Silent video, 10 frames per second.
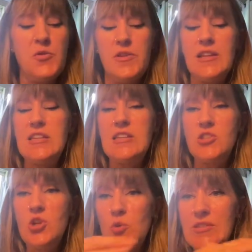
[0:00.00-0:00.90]
and then these
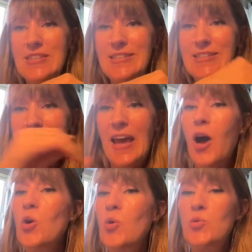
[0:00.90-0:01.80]
notes stick
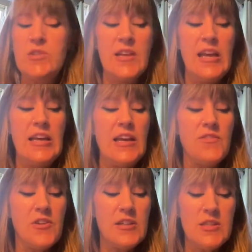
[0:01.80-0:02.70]
out in
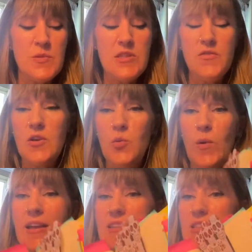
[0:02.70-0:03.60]
very specific
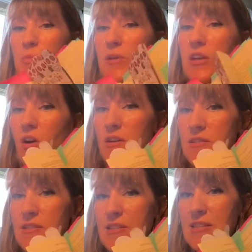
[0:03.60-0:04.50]
ways
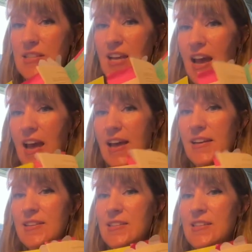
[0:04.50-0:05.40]
beyond the
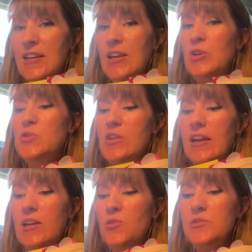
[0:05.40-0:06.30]
text so that I
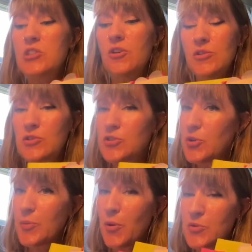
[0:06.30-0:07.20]
can return to,
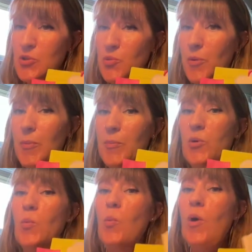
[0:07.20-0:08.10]
but also remember
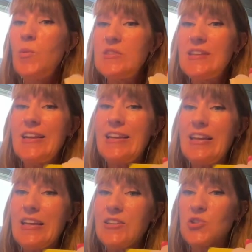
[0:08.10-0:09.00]
what was it I
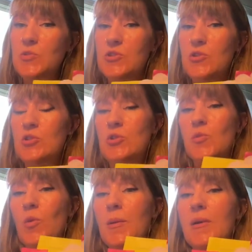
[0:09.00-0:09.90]
needed to return to and
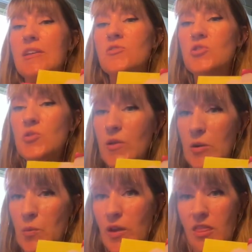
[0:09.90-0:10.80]
what am I
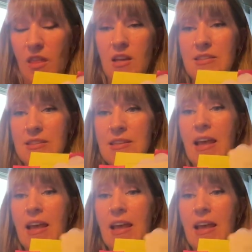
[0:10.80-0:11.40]
doing with this?